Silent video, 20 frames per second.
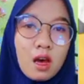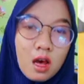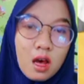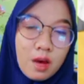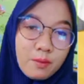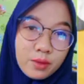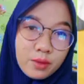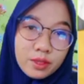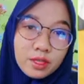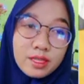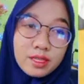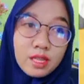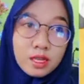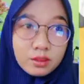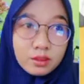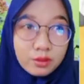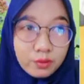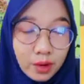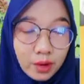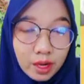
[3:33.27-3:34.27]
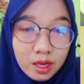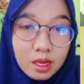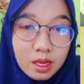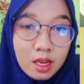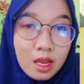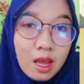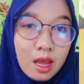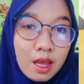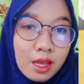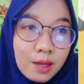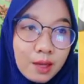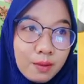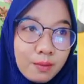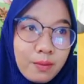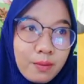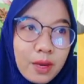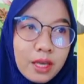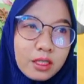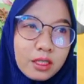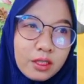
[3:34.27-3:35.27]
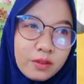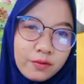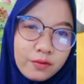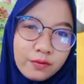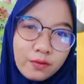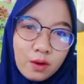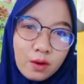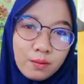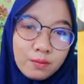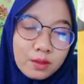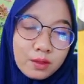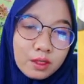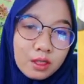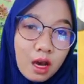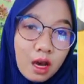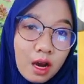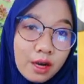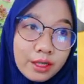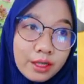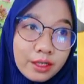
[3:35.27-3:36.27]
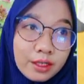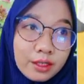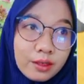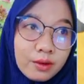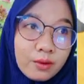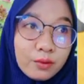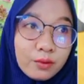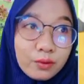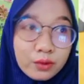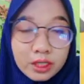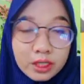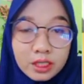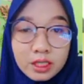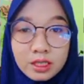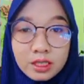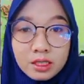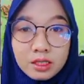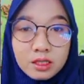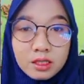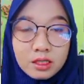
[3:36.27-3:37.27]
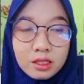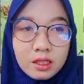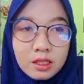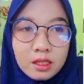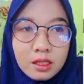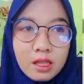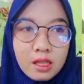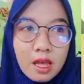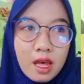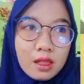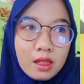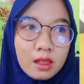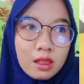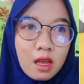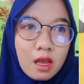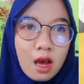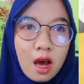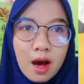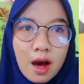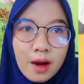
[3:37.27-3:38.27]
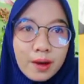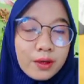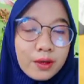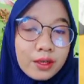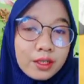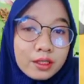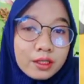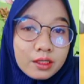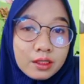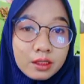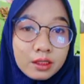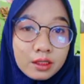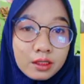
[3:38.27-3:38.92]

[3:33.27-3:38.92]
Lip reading: Put another way, base forms are words that aren't